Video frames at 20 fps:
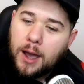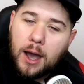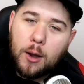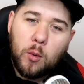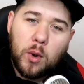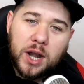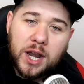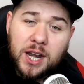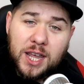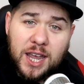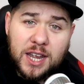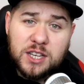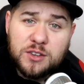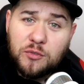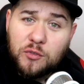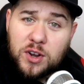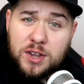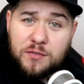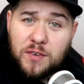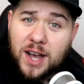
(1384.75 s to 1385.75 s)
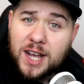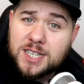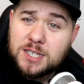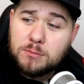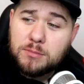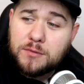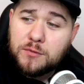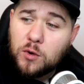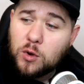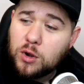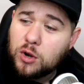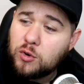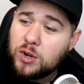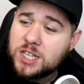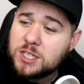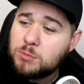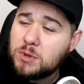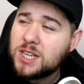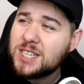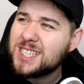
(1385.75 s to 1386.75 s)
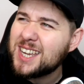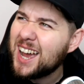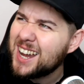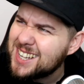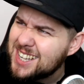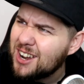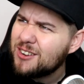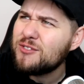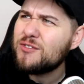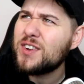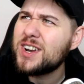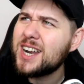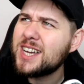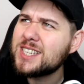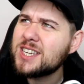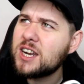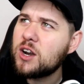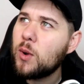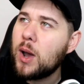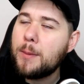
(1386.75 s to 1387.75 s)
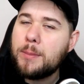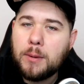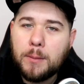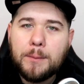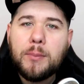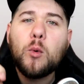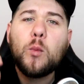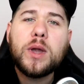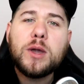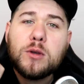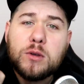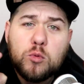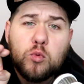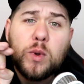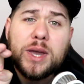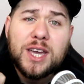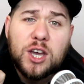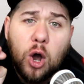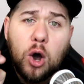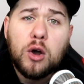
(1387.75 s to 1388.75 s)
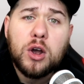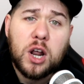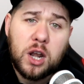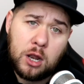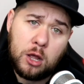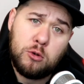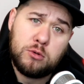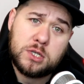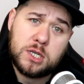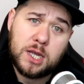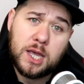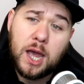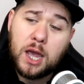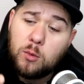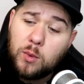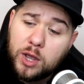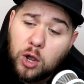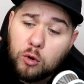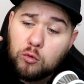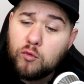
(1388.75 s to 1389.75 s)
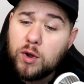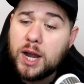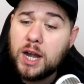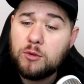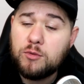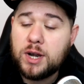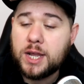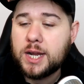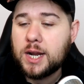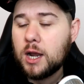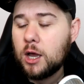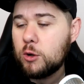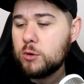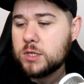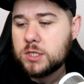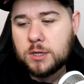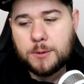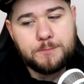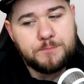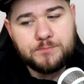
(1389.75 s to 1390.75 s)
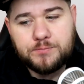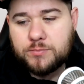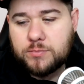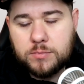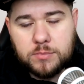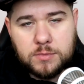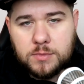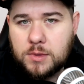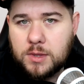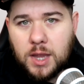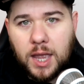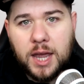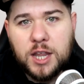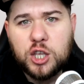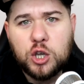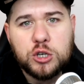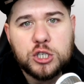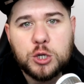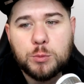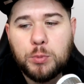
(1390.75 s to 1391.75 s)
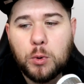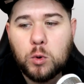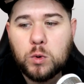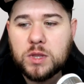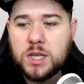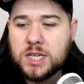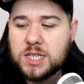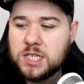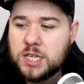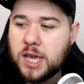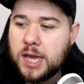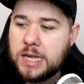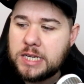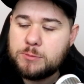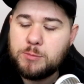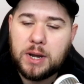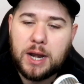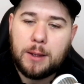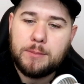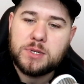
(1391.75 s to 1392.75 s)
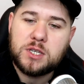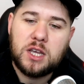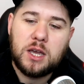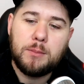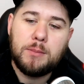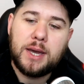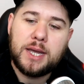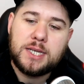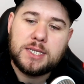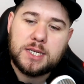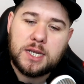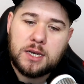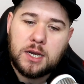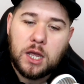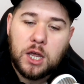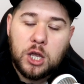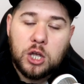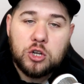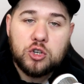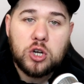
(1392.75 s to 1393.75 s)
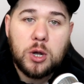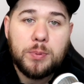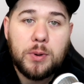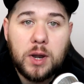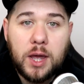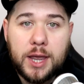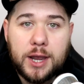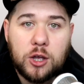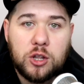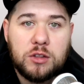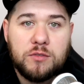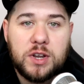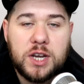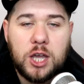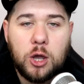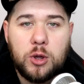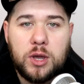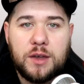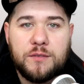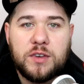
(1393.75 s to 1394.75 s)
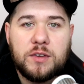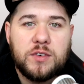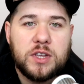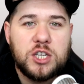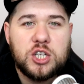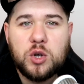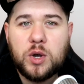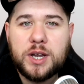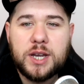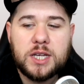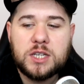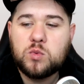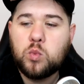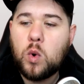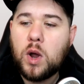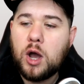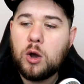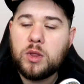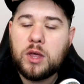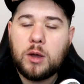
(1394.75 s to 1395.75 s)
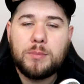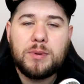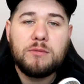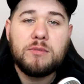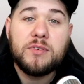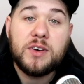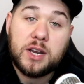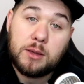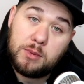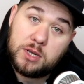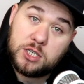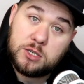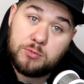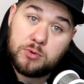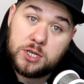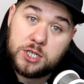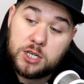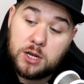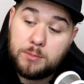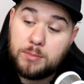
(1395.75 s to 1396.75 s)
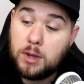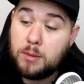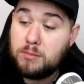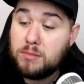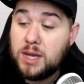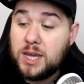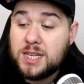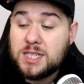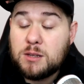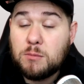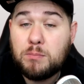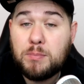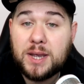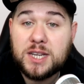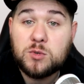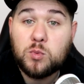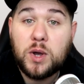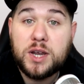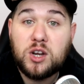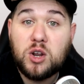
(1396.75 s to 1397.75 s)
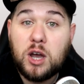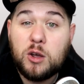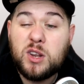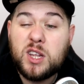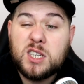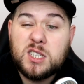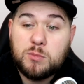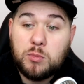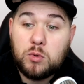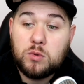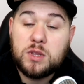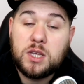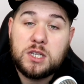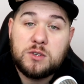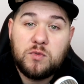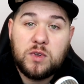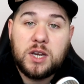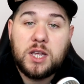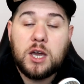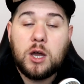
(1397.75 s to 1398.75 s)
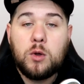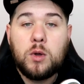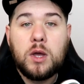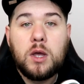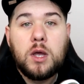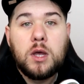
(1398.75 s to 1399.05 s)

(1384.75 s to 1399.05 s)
I wanted to get to 3,000 before Christmas. I don't think that's going to happen, but we, we got close, okay? We got really, really close. And your support this year has been absolutely amazing. Drop a like on the video if you've enjoyed it as well. That'd be very much appreciated by me. It's the best way not only to support this video,